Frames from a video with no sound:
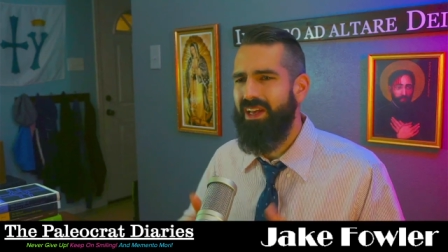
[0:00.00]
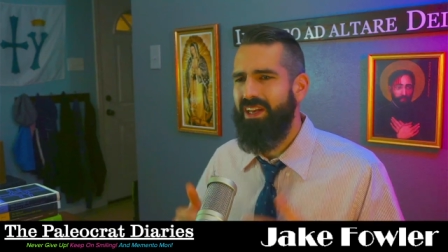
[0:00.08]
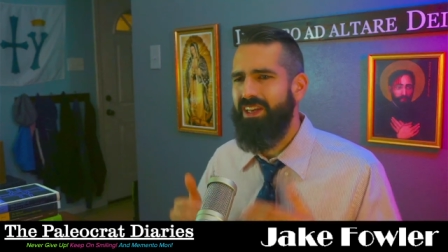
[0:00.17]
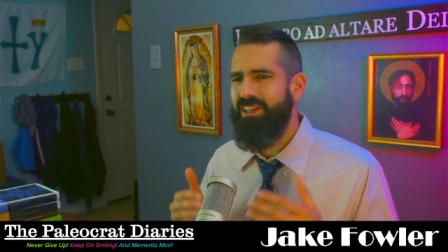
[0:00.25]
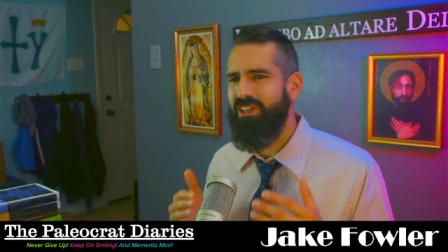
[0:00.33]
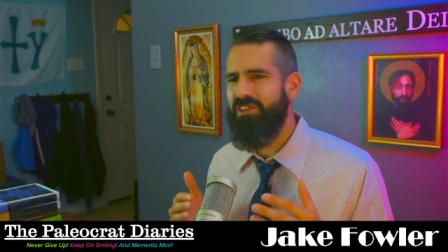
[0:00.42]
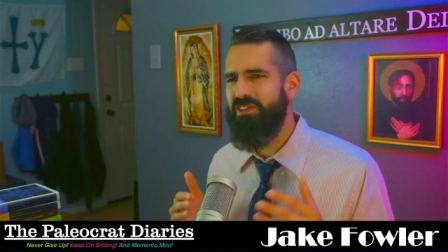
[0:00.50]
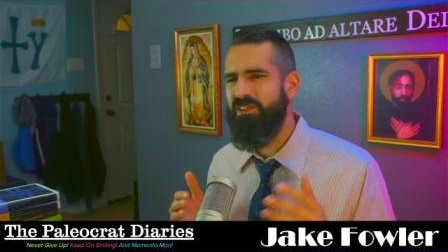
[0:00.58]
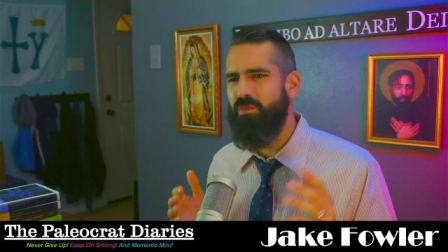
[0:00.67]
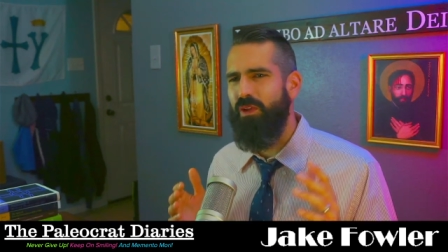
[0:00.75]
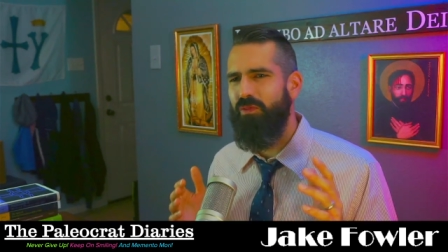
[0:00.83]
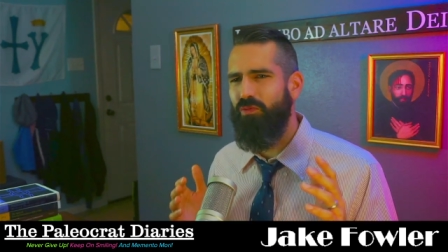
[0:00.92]
she's just
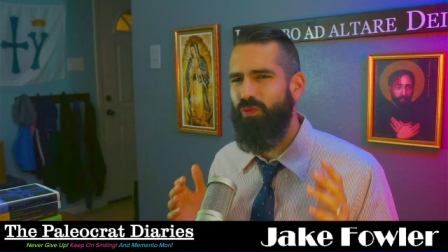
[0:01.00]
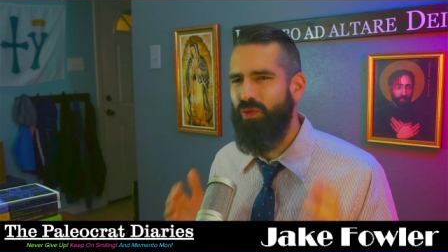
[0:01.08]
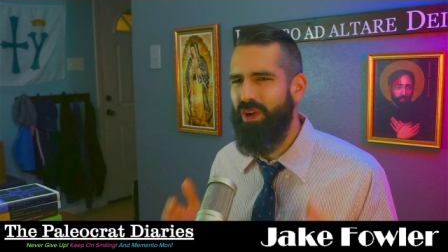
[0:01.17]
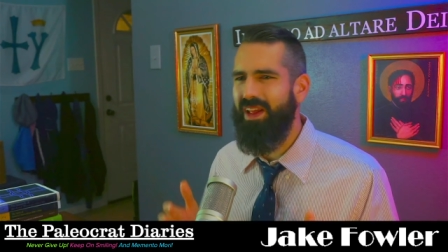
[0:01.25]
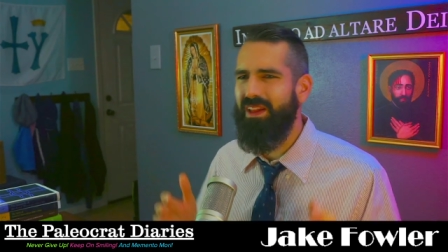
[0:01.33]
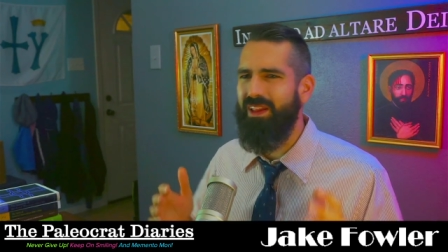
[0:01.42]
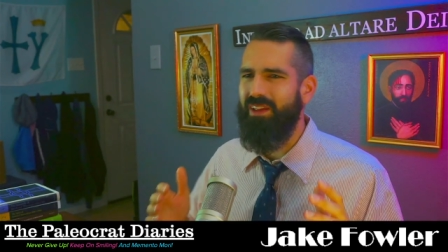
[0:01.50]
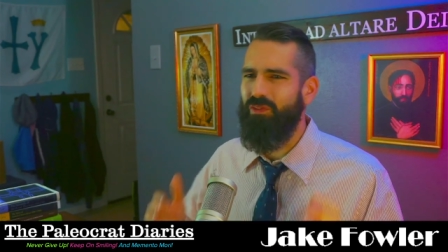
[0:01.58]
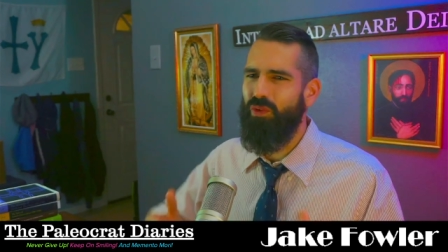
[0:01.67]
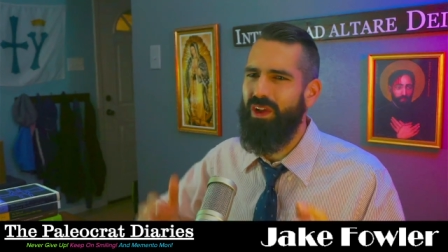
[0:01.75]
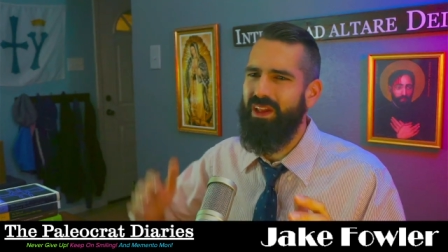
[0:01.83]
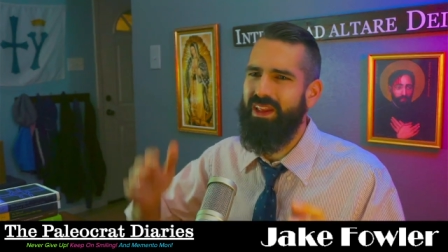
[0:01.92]
been really,
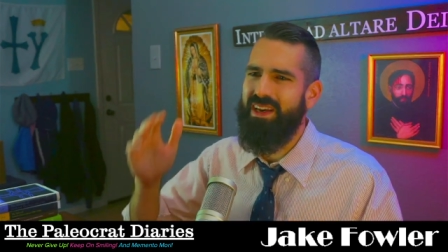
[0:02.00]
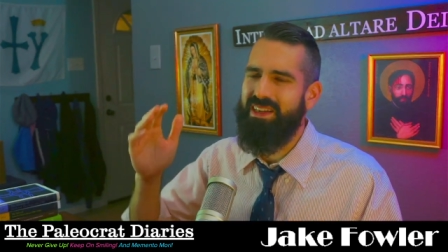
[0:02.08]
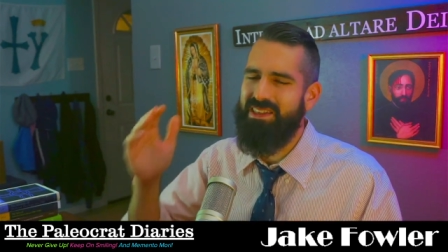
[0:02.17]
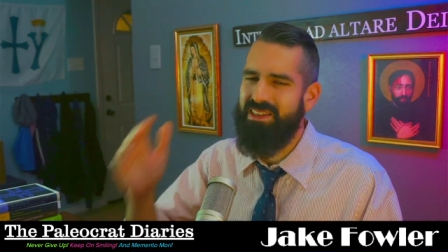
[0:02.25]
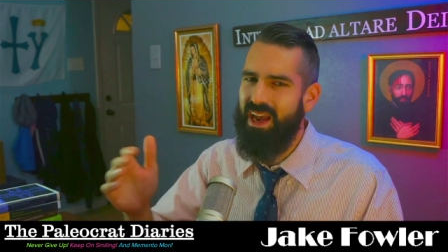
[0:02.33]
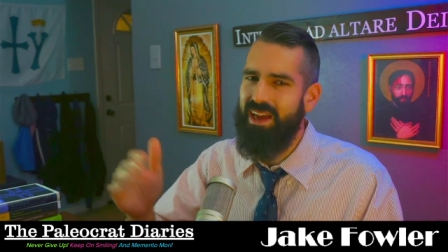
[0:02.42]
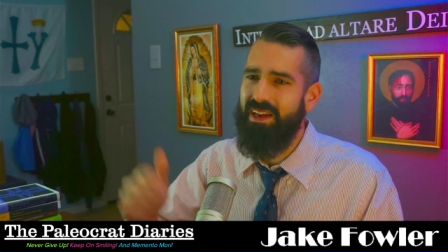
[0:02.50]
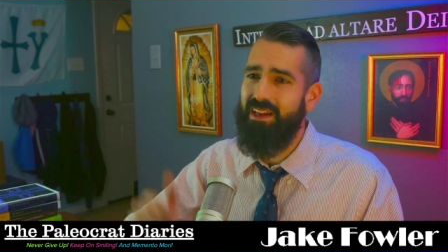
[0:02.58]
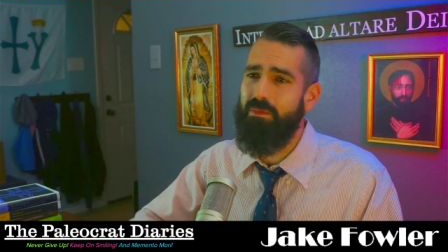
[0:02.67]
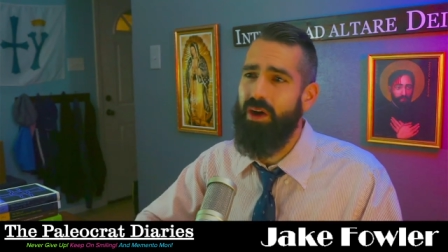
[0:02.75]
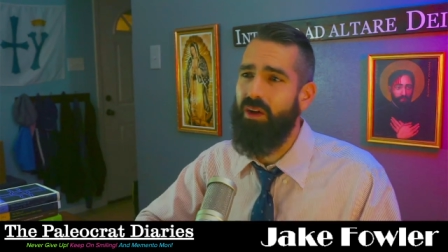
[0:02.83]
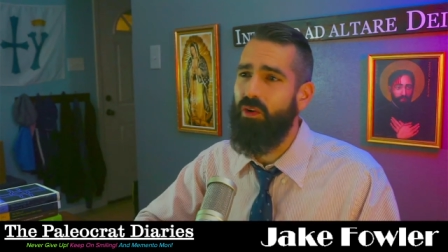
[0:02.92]
really excited
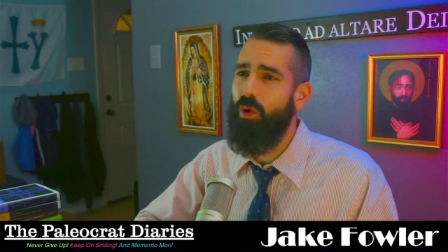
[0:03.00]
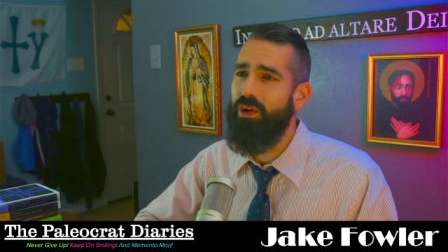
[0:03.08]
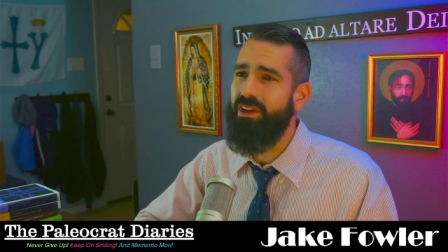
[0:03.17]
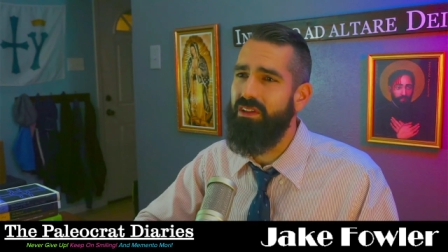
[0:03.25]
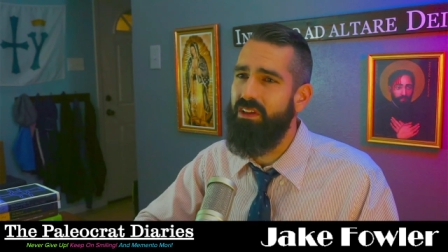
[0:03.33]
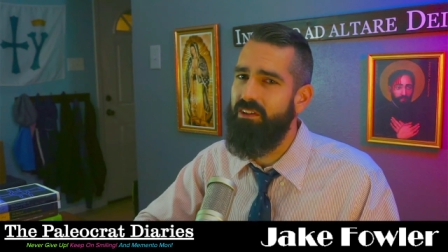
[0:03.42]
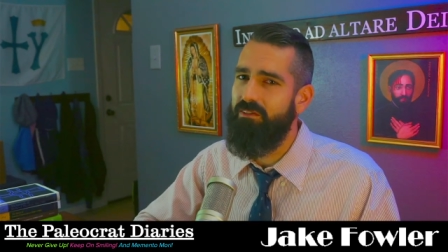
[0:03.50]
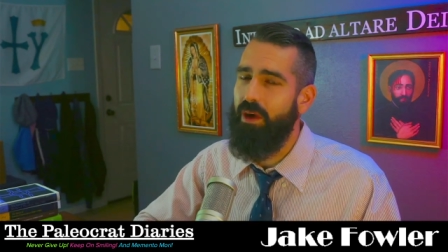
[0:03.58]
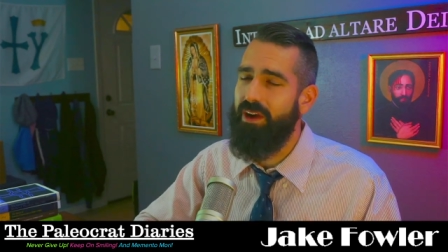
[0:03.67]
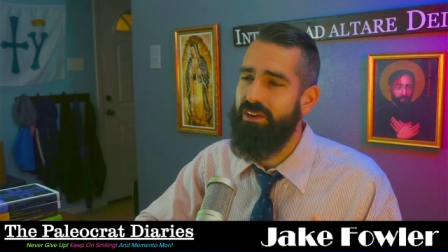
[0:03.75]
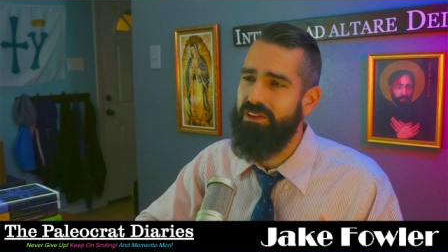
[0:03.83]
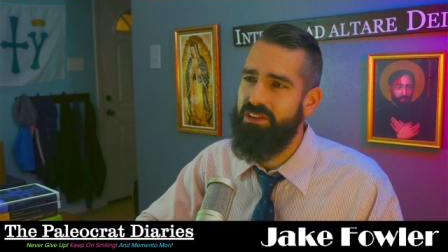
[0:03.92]
about going to live by
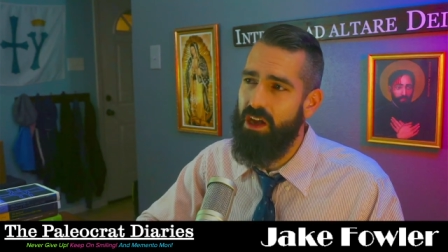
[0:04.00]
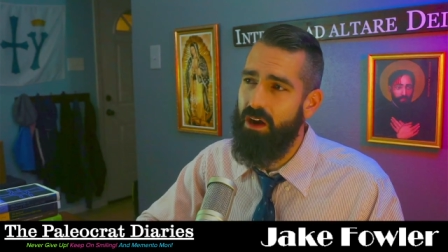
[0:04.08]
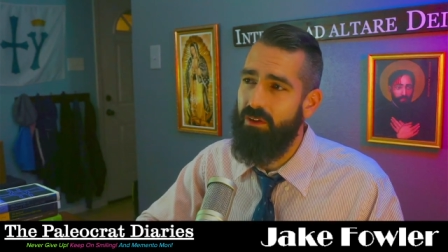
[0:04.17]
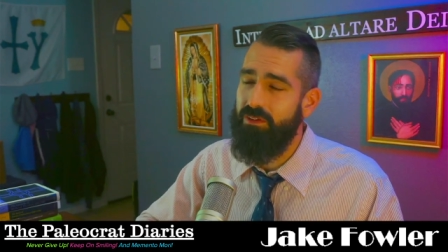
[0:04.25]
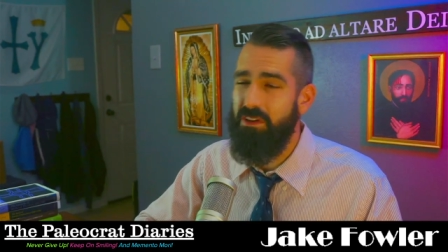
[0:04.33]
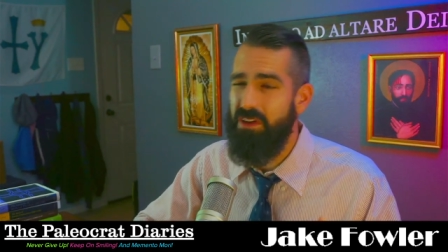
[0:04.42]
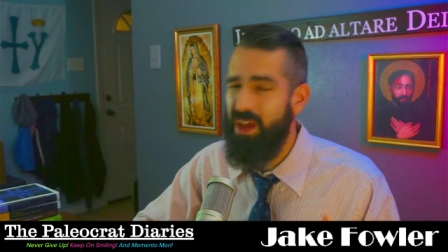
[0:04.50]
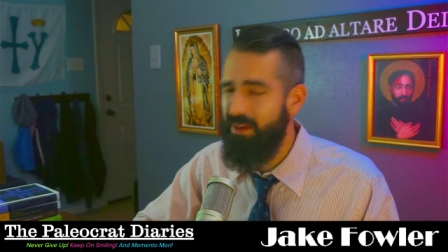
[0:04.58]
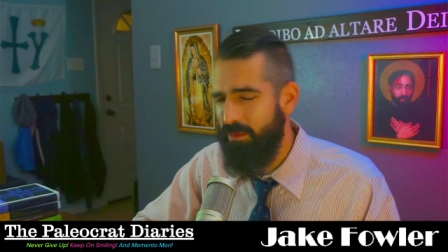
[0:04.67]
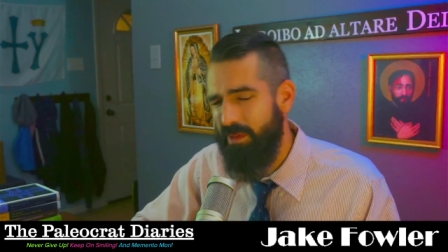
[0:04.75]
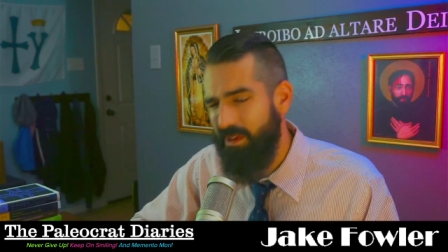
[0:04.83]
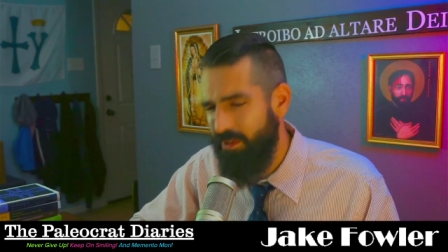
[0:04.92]
herself to never
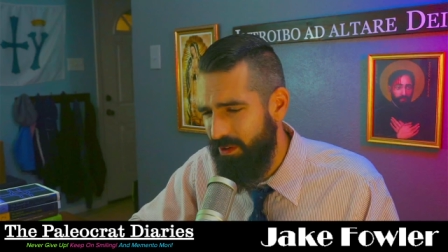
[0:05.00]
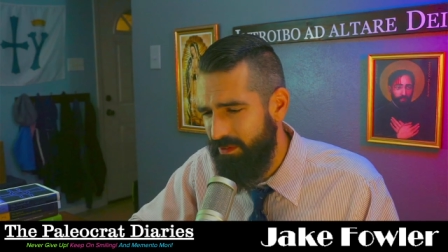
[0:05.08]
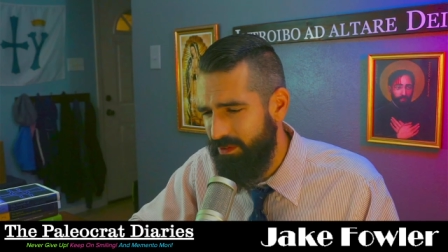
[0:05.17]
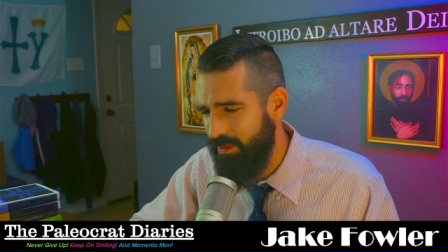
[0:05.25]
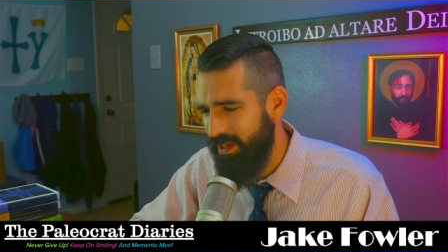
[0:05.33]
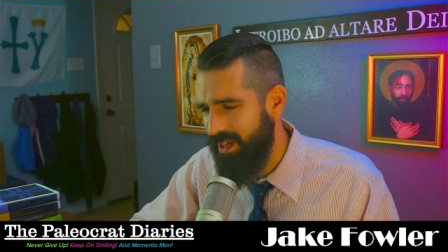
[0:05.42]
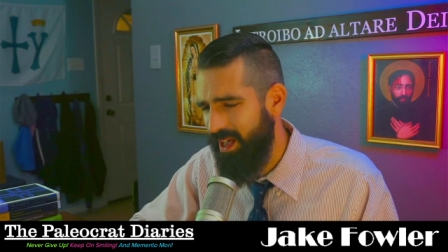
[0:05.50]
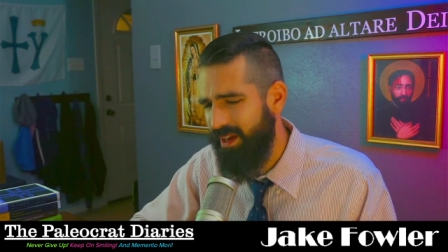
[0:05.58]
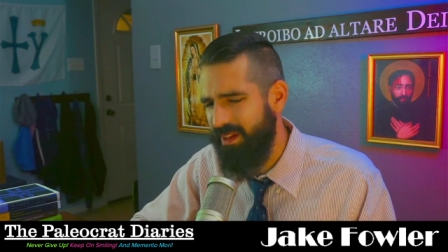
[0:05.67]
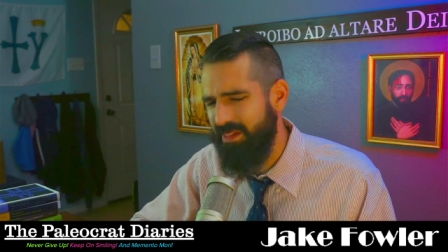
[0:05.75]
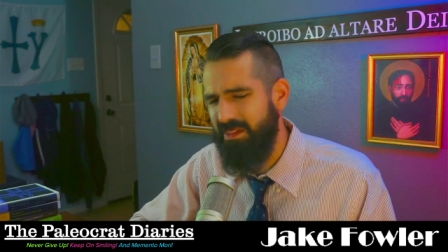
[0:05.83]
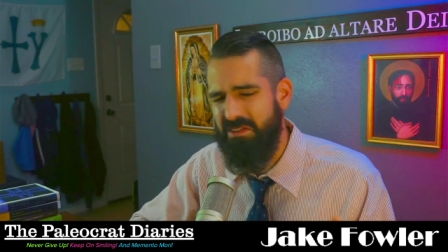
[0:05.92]
be heard from again
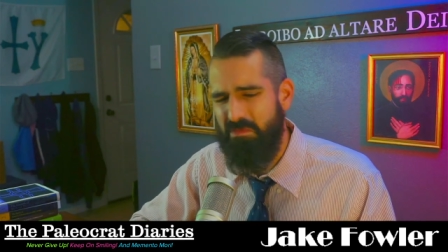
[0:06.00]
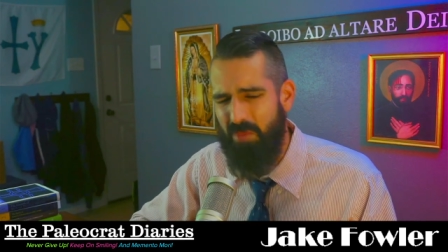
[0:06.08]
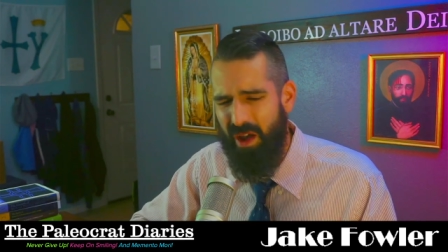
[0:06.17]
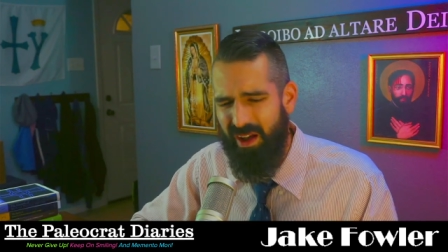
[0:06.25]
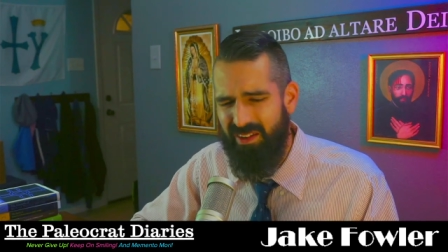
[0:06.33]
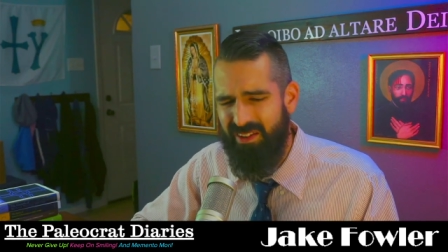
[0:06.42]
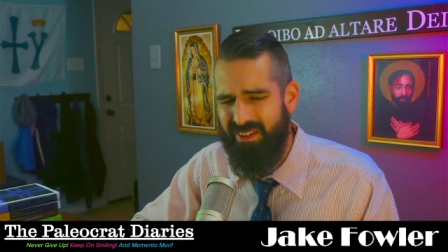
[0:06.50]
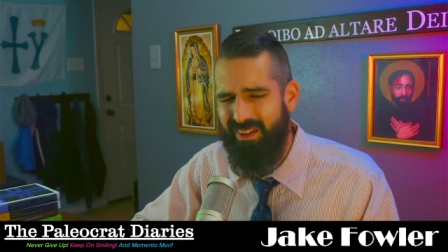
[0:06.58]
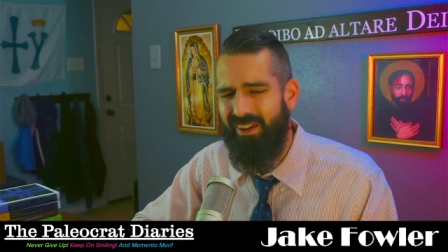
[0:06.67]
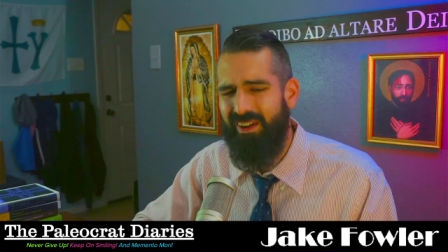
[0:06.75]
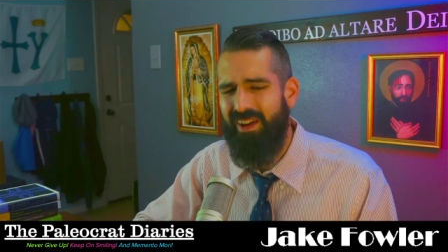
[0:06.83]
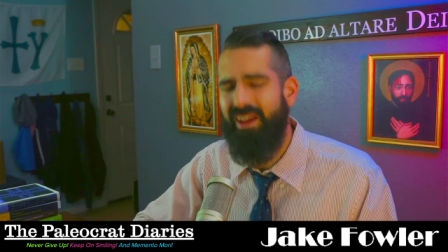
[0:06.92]
in this
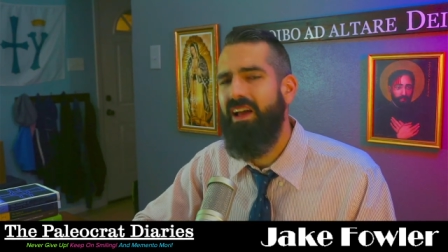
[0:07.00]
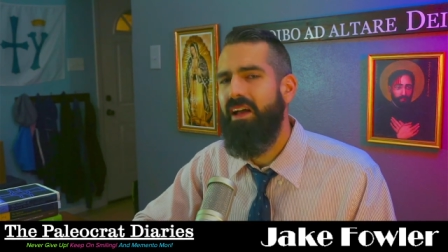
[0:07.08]
monastery.